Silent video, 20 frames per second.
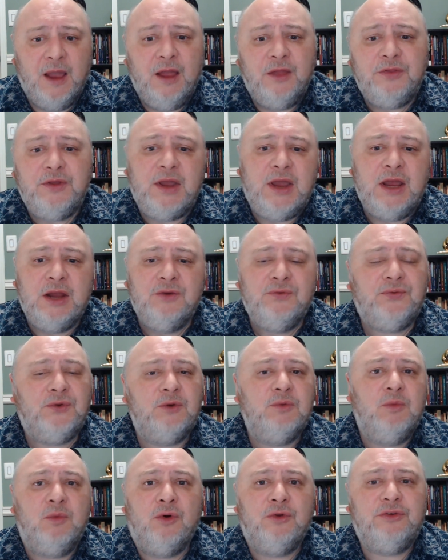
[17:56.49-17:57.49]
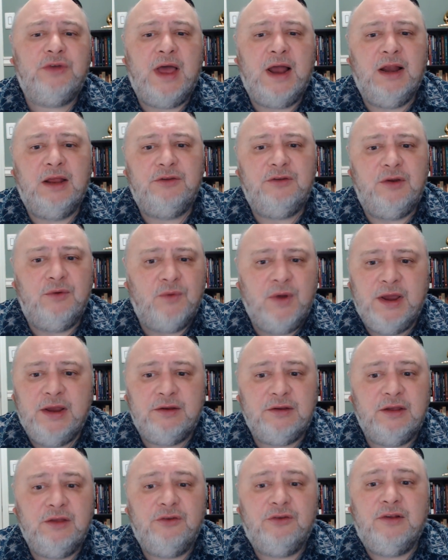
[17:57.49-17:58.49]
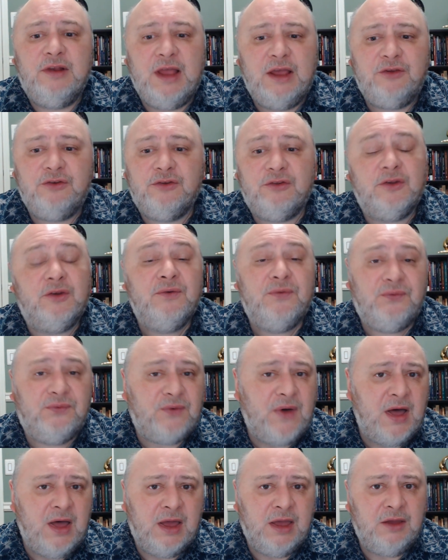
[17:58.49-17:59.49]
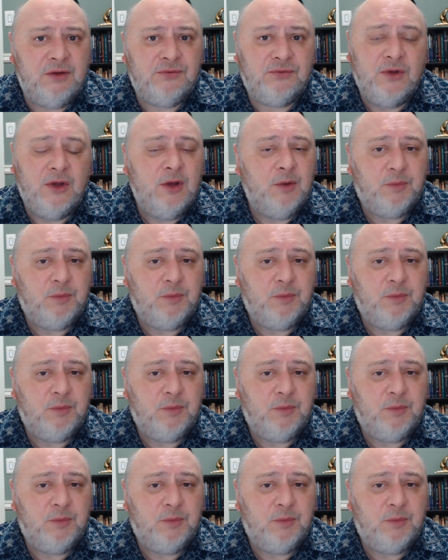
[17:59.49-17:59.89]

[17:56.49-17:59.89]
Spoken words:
the infant mortality rate is less than 5